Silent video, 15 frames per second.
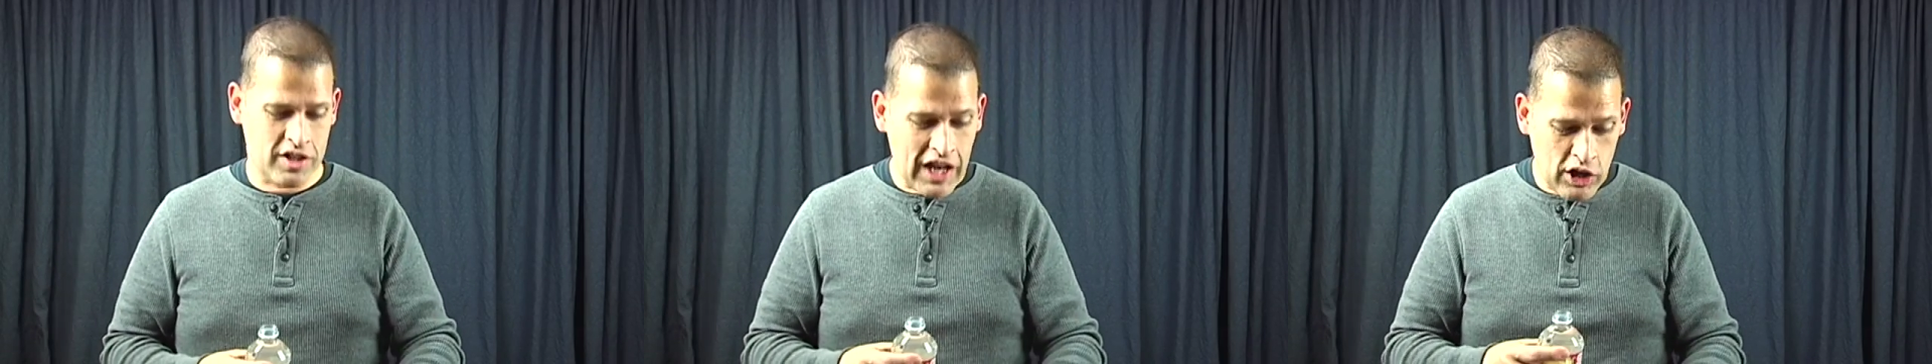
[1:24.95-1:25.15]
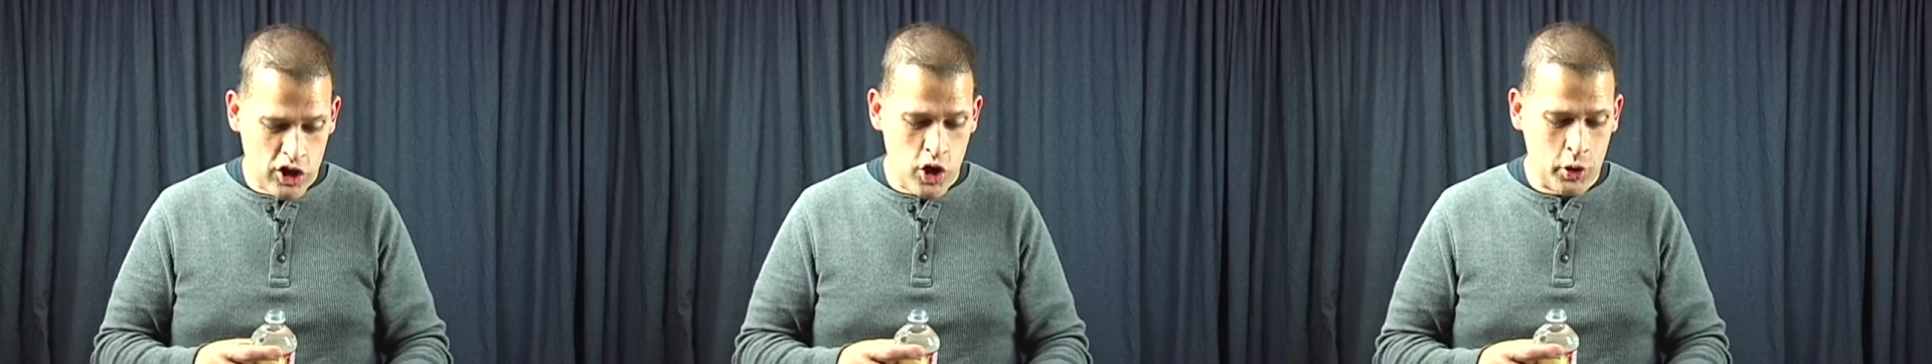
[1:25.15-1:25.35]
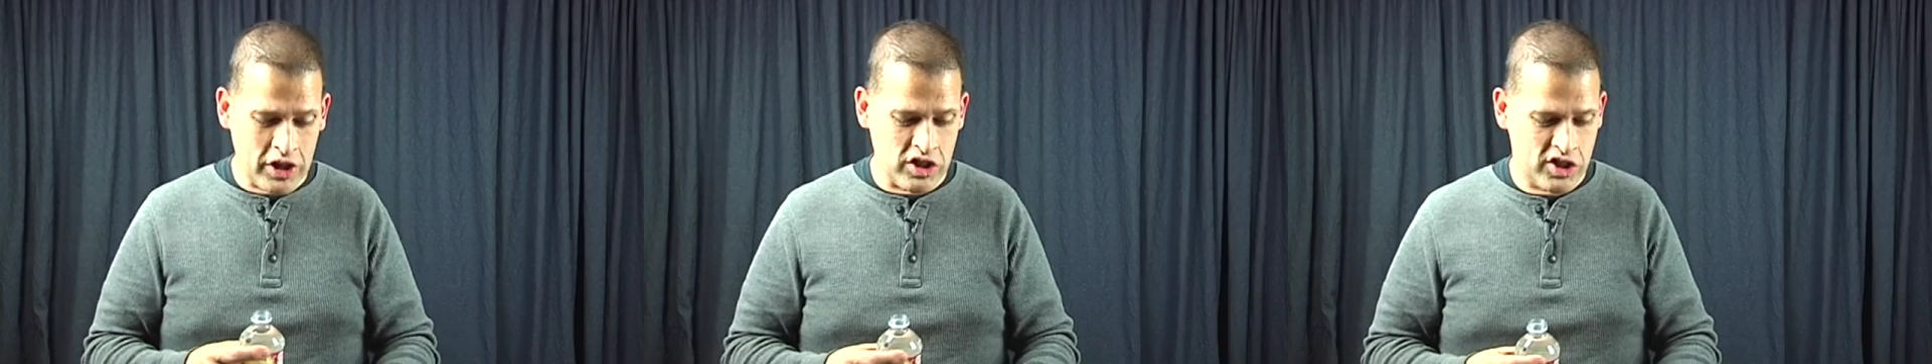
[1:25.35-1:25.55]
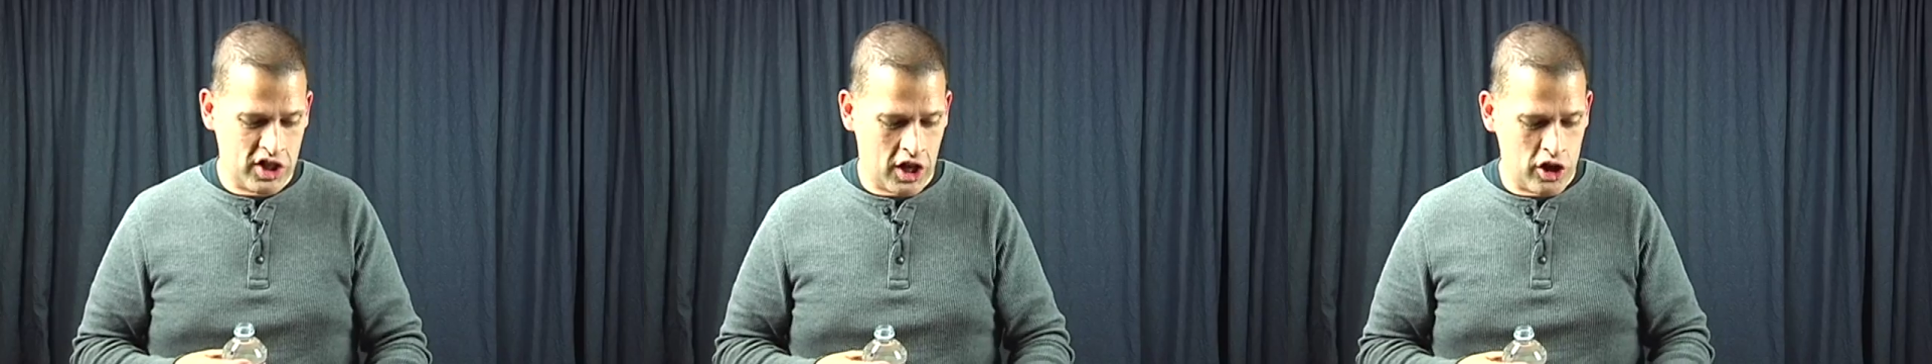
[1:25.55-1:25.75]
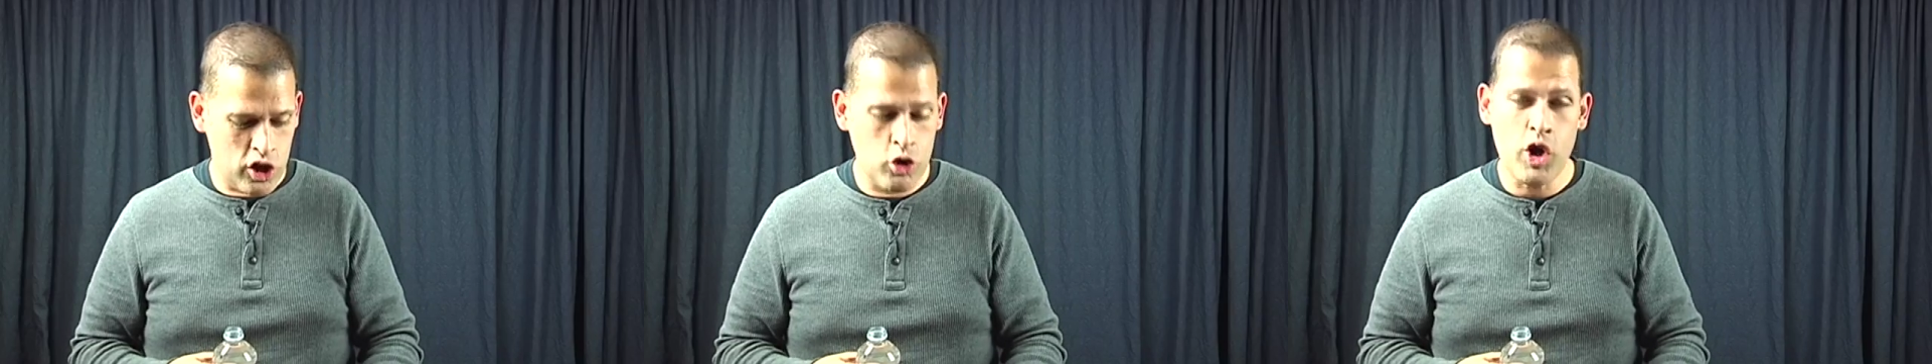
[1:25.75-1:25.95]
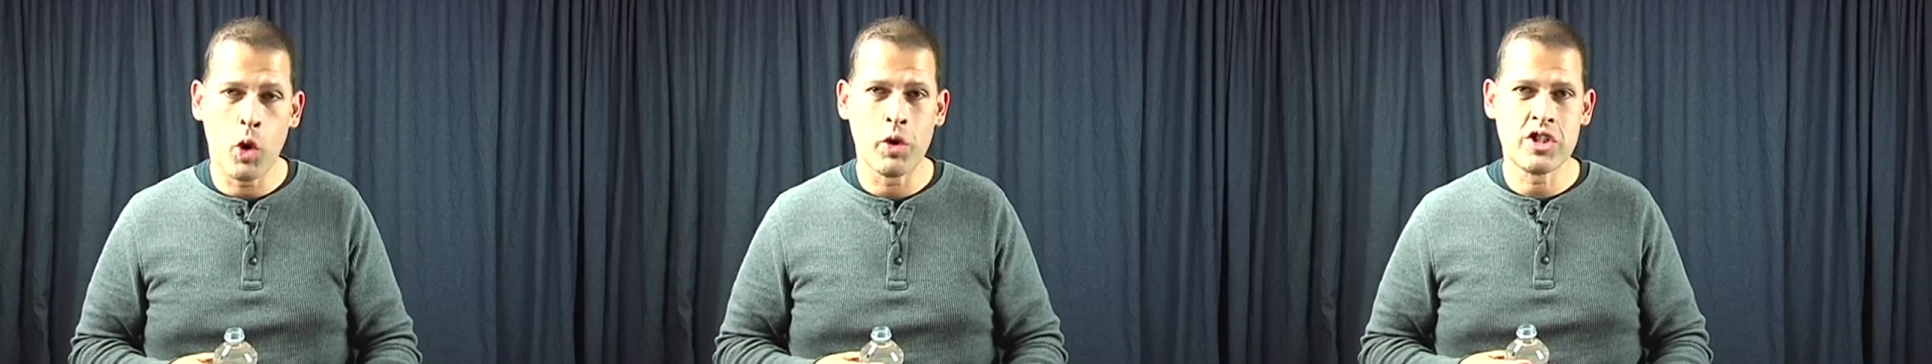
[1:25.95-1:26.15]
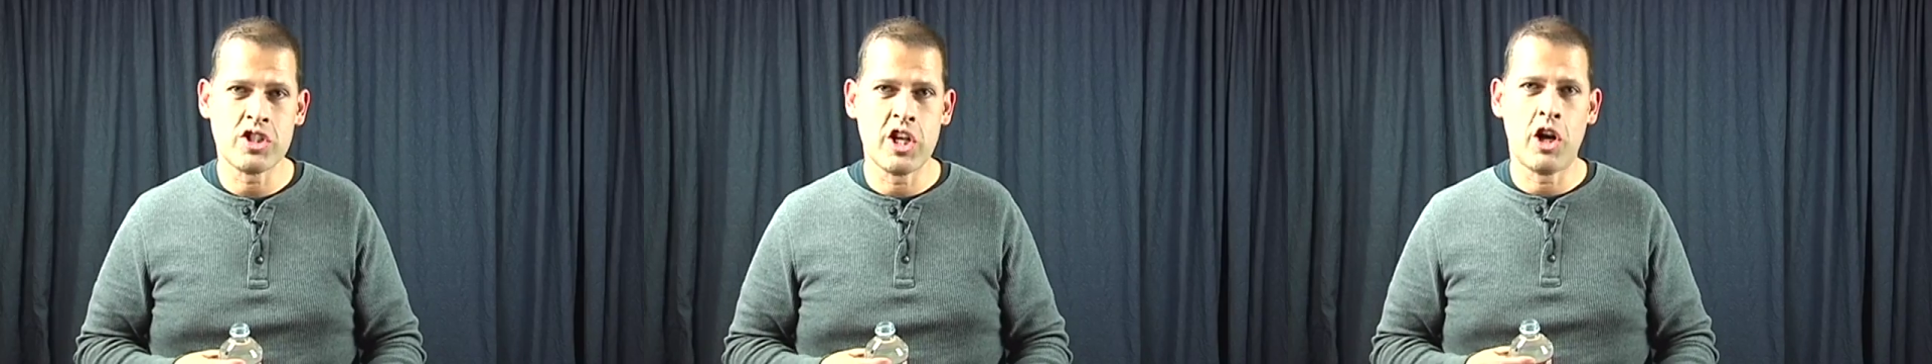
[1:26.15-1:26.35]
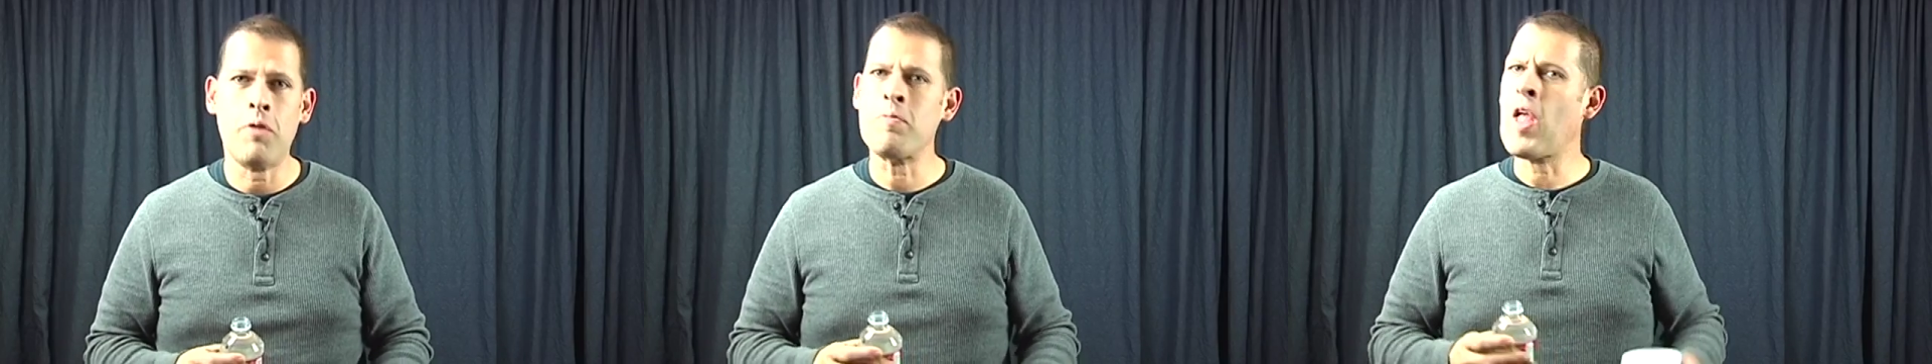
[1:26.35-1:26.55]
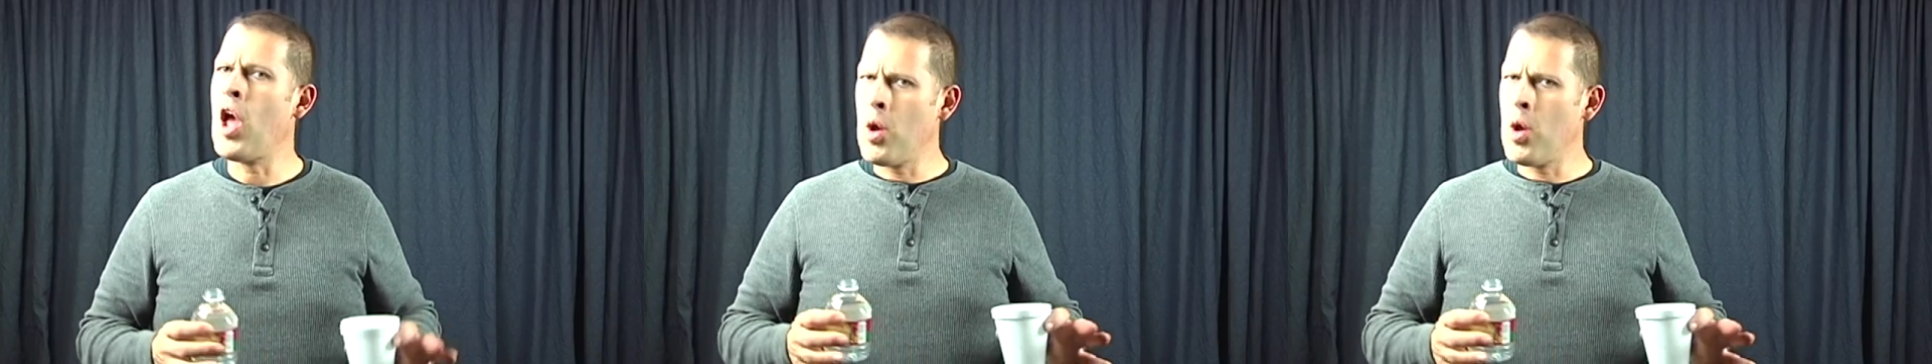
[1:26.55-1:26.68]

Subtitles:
Now you can see it, you know it's there.